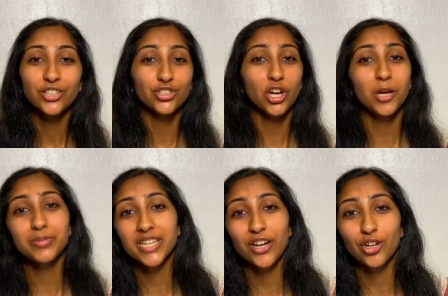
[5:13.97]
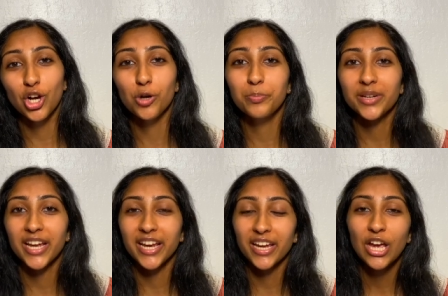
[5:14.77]
jobs that are
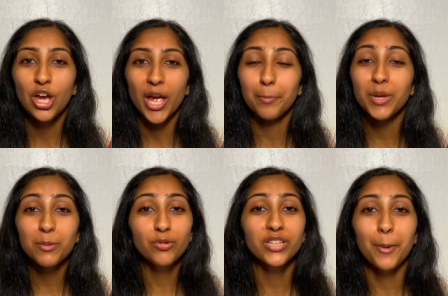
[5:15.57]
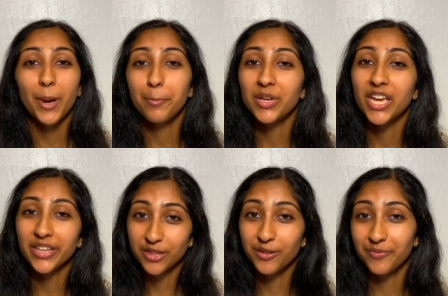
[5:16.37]
opening, and people that might be at
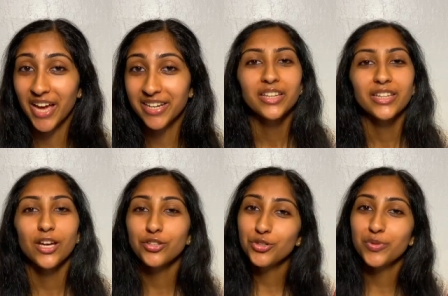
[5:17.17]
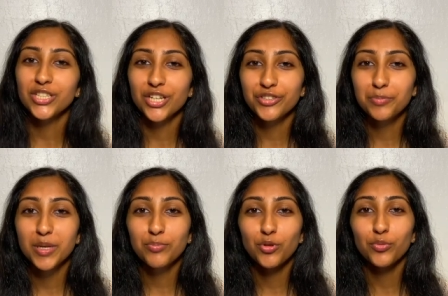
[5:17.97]
the event. They also reach out to
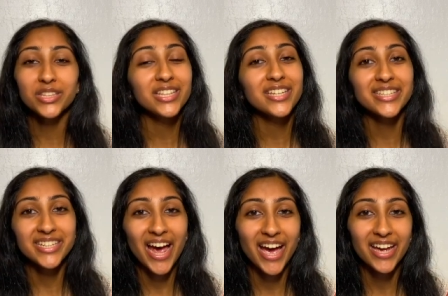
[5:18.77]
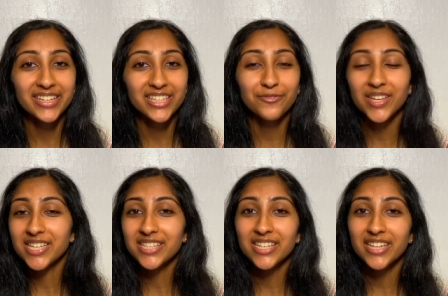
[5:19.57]
people with these tags if they
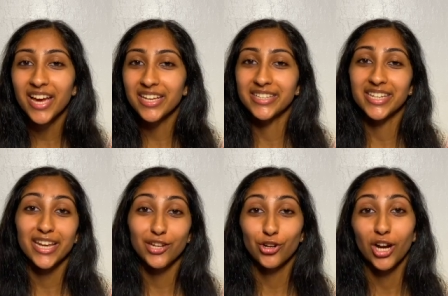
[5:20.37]
see that it's in your